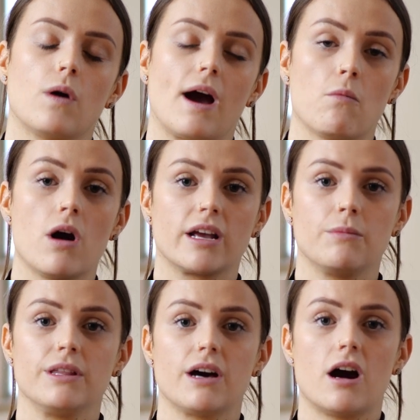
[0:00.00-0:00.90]
and
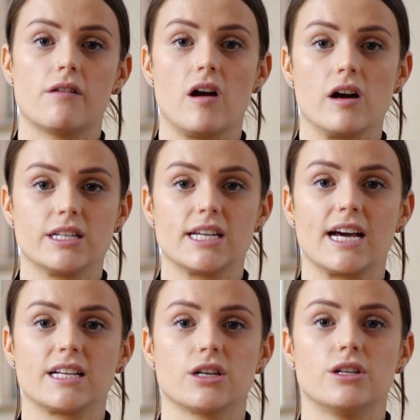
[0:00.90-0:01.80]
working with our
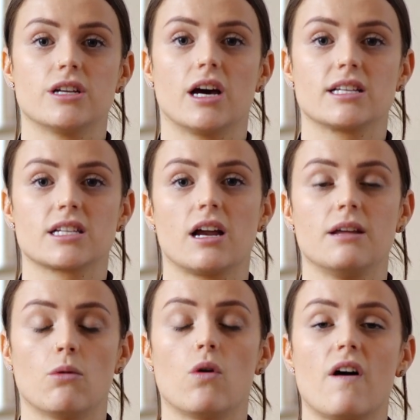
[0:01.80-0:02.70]
architects under a
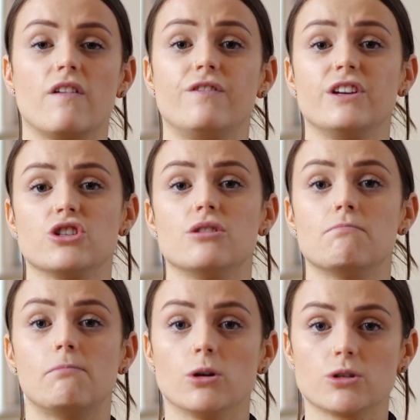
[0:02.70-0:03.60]
slightly more
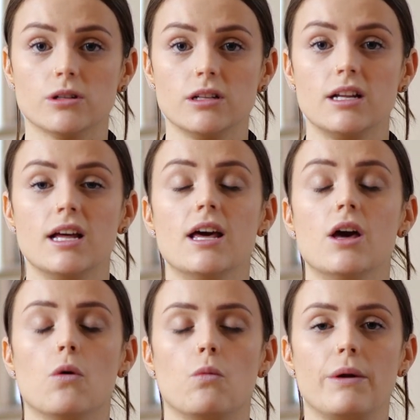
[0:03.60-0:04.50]
efficient model,
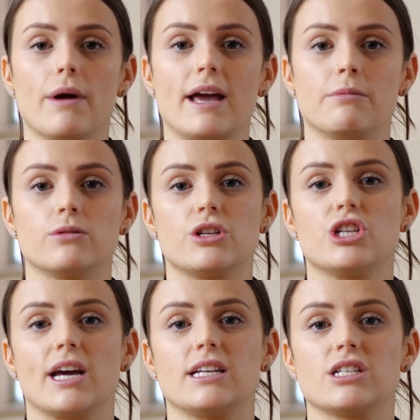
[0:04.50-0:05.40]
we were able to
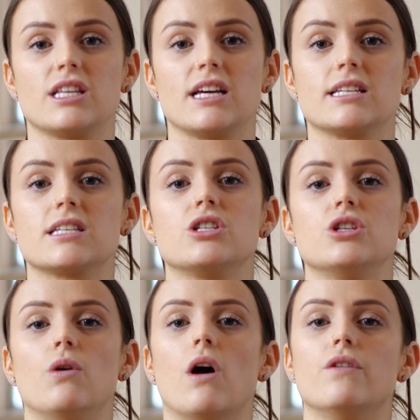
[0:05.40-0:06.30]
change this
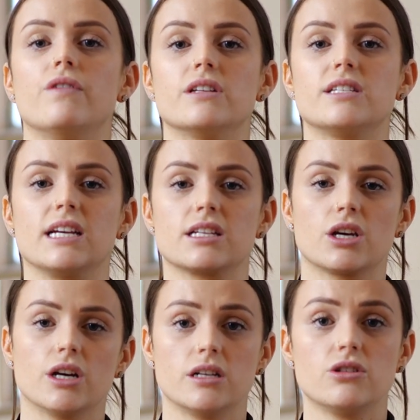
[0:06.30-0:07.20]
to over
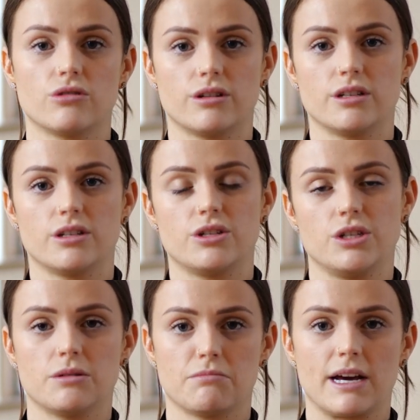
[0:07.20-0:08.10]
600
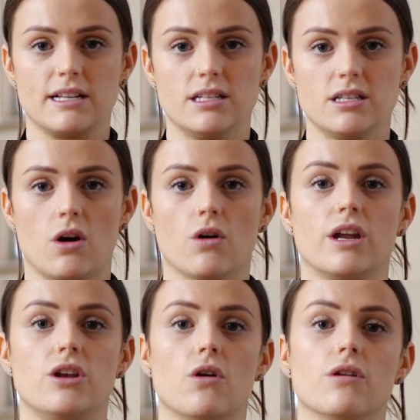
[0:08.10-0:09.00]
student beds on
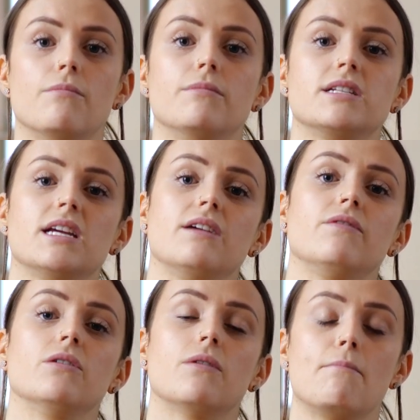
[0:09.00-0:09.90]
a
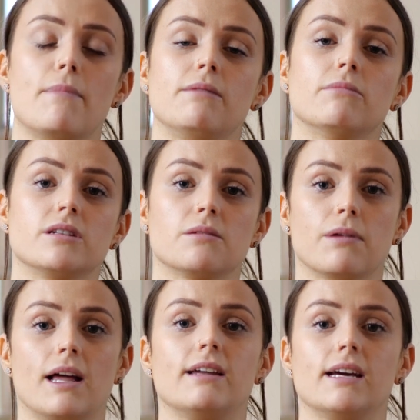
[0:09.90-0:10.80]
non-material amendment to
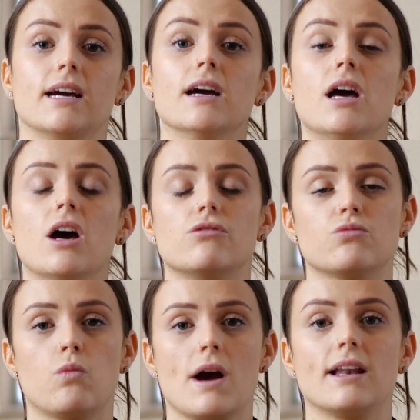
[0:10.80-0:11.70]
planning, as
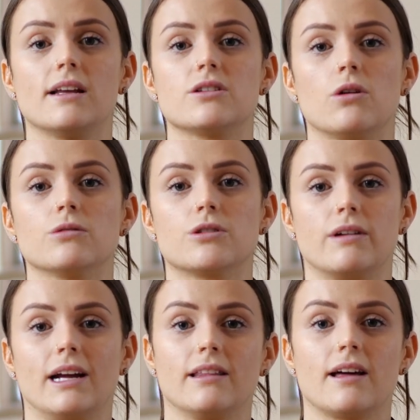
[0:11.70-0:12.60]
well as
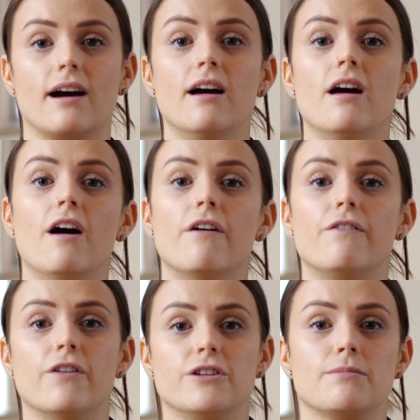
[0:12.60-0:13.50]
altering that
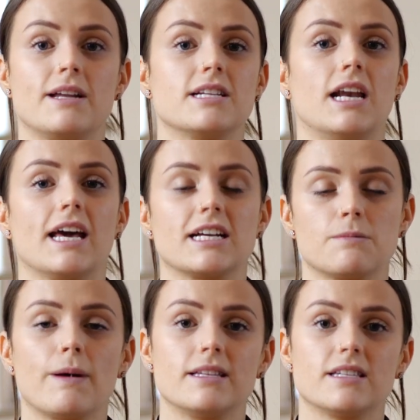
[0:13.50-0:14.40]
fundamentally
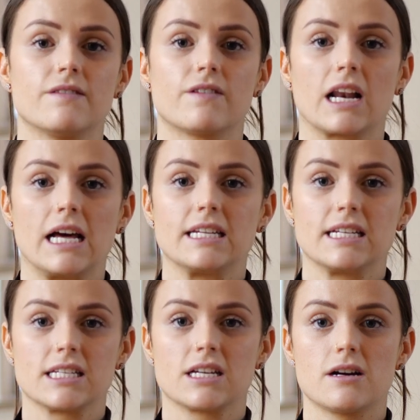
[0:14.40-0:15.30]
expensive
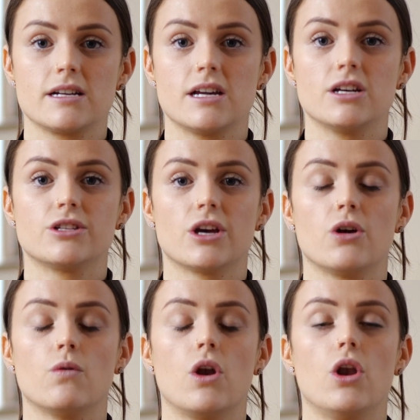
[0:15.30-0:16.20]
cladding design.
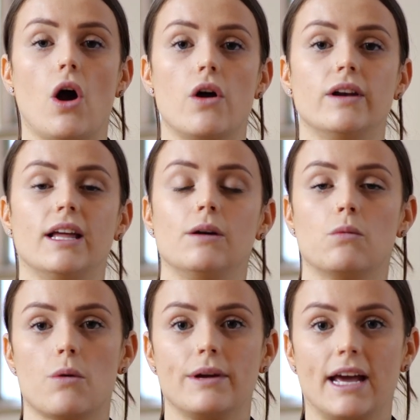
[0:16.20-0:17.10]
So not only
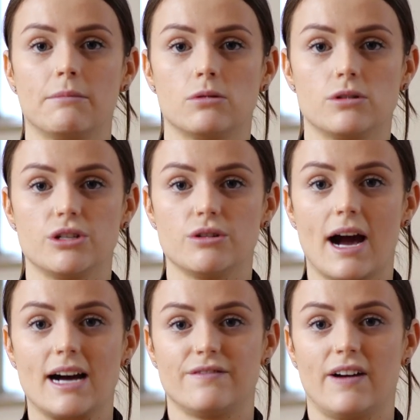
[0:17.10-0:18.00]
were we able to
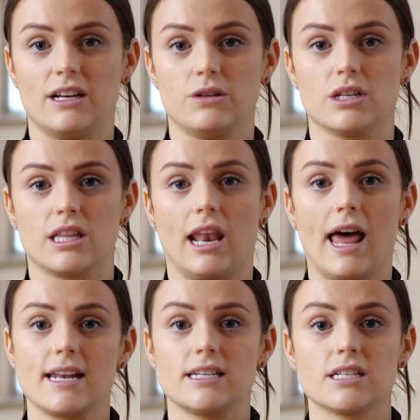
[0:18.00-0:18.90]
add value to the
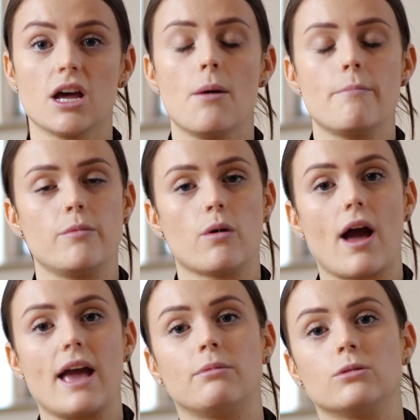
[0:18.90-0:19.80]
land, but we were
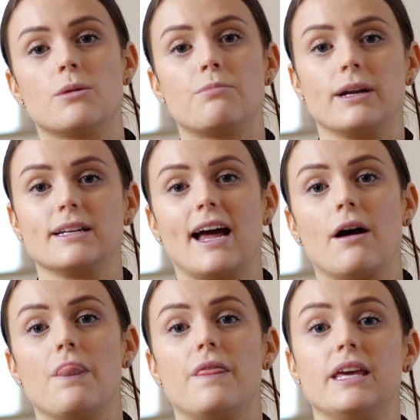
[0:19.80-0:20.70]
able to bring
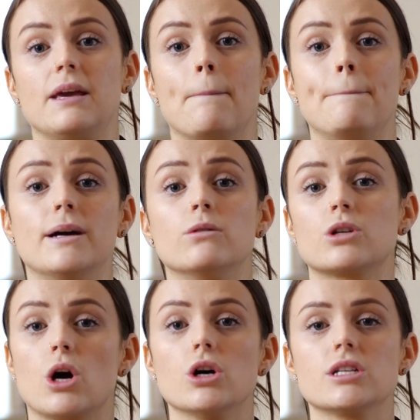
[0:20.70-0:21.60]
down the
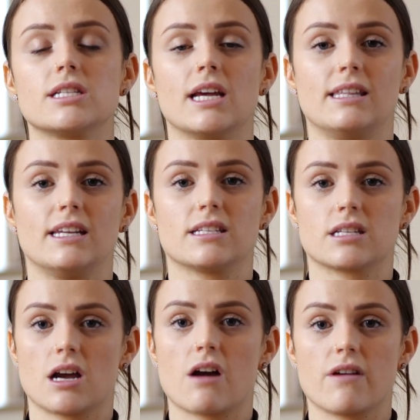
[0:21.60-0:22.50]
build costs in this
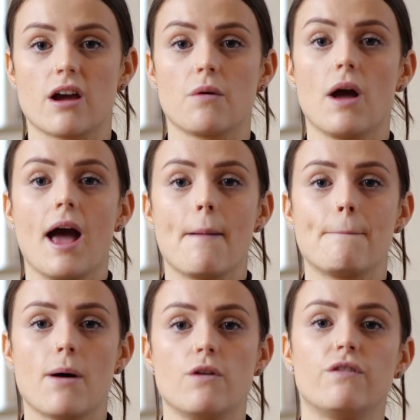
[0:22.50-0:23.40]
scenario.
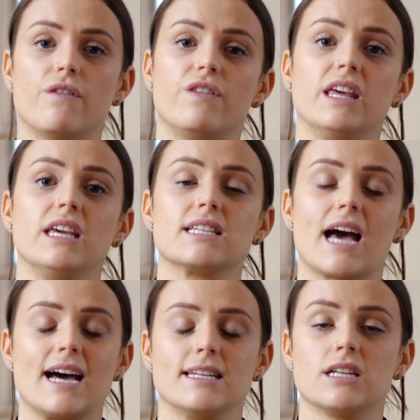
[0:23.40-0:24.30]
Both of these
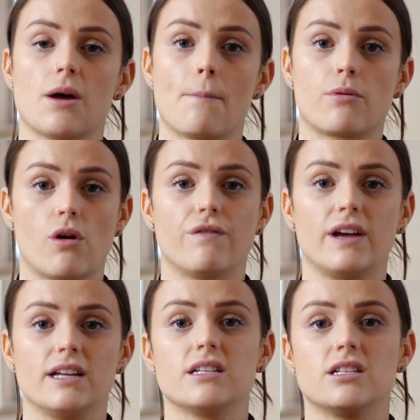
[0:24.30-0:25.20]
added
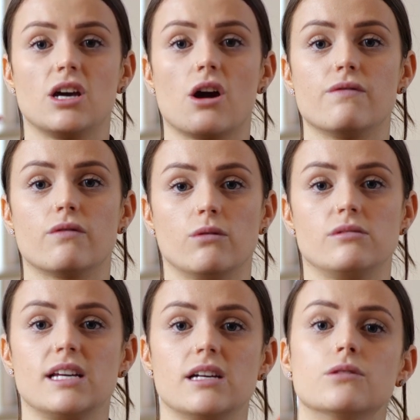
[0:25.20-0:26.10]
profit to the overall
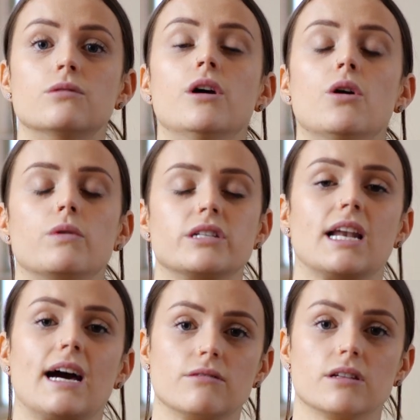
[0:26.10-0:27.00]
deal, which
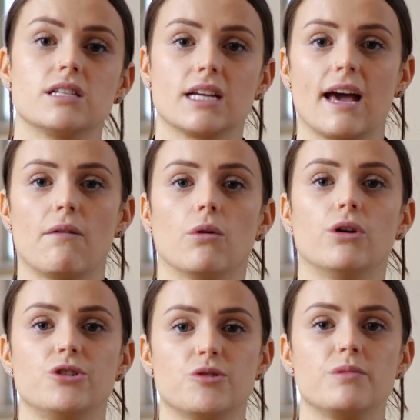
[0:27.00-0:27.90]
allowed us to get
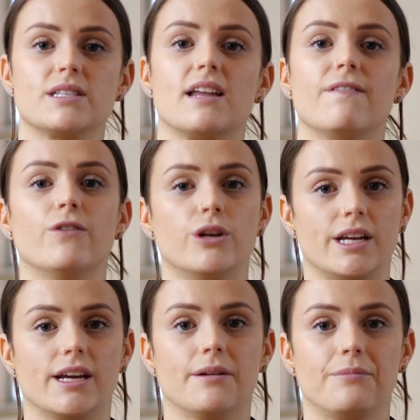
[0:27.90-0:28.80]
100% funding.